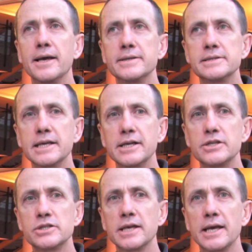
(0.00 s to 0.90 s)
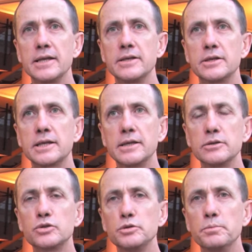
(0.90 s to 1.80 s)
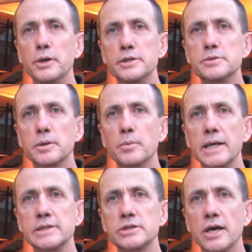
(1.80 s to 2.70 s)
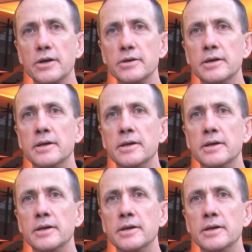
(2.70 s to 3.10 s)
as English say, kill two birds with one stone.